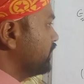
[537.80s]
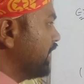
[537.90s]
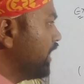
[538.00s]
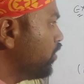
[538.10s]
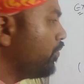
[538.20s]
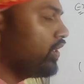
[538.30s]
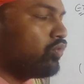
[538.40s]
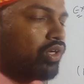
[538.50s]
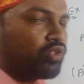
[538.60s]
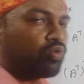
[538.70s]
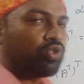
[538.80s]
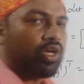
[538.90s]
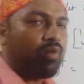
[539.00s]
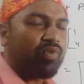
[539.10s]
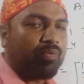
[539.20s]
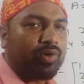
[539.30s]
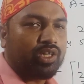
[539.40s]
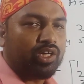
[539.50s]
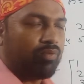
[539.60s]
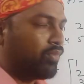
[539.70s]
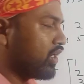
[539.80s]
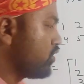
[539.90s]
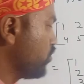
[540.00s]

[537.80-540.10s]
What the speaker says: Then moving to us to the property number